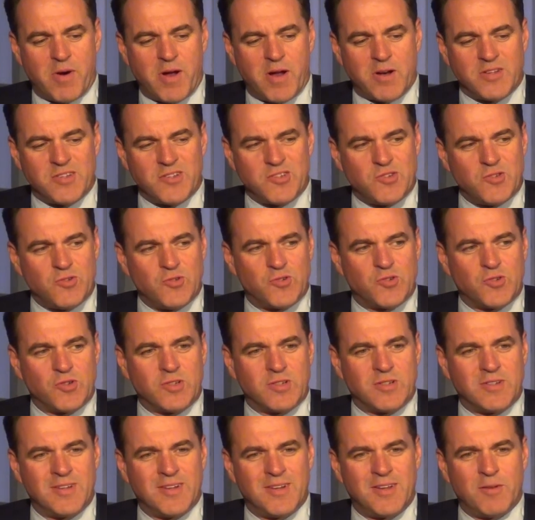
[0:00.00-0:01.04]
Brad, as you
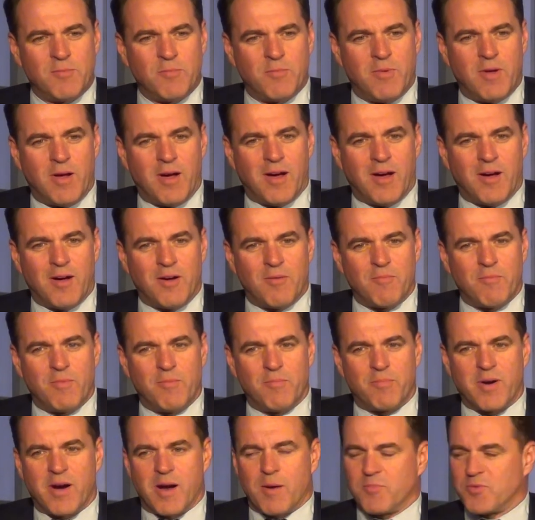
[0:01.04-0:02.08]
should uh,
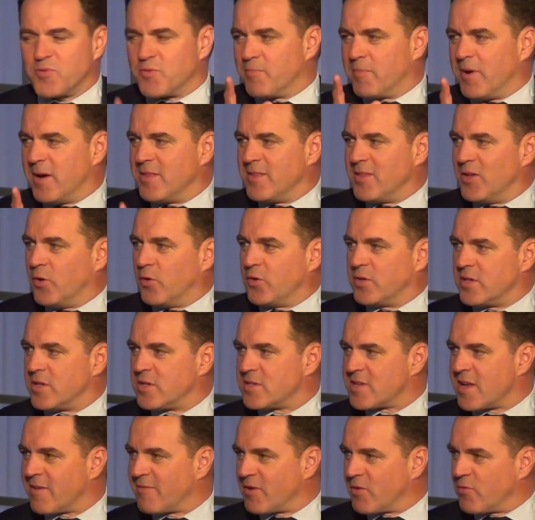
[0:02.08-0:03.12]
perhaps remind the
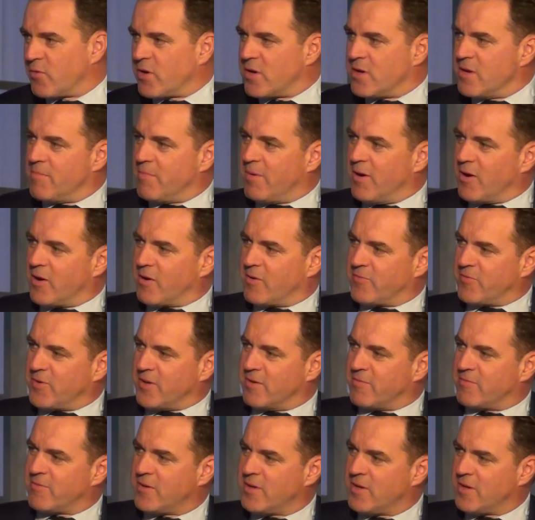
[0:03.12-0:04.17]
audience, having written a
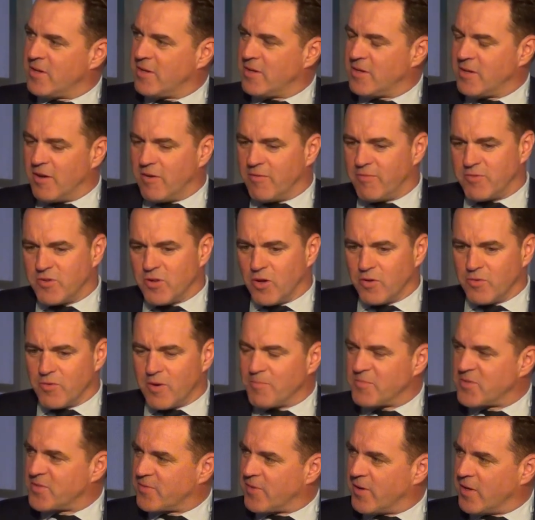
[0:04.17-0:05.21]
biography of, of Don
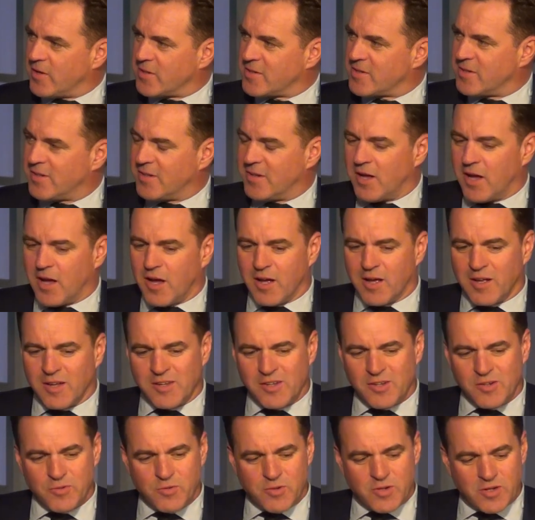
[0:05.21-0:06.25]
Rumsfeld, uh,
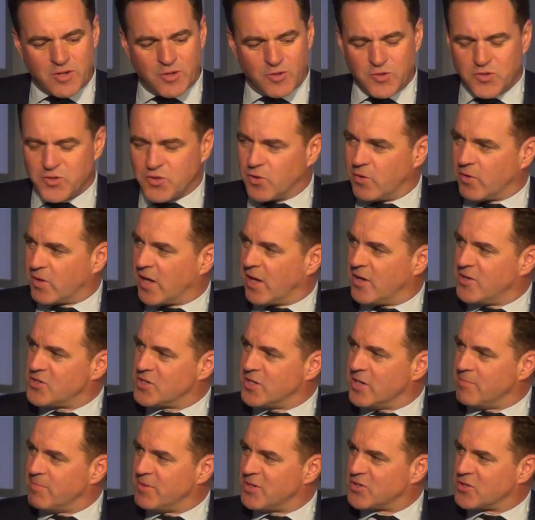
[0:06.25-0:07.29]
who can also
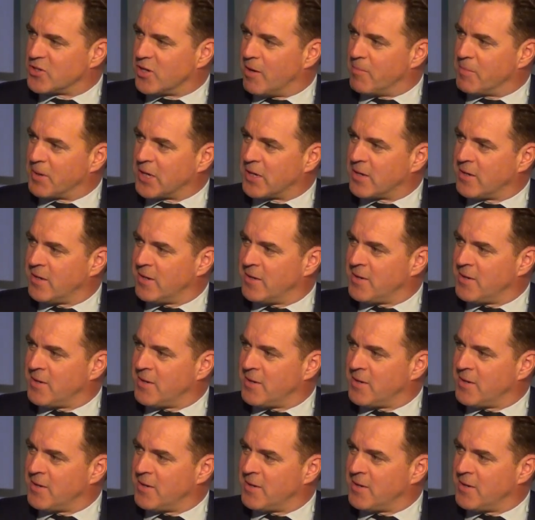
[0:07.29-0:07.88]
occasionally be charming.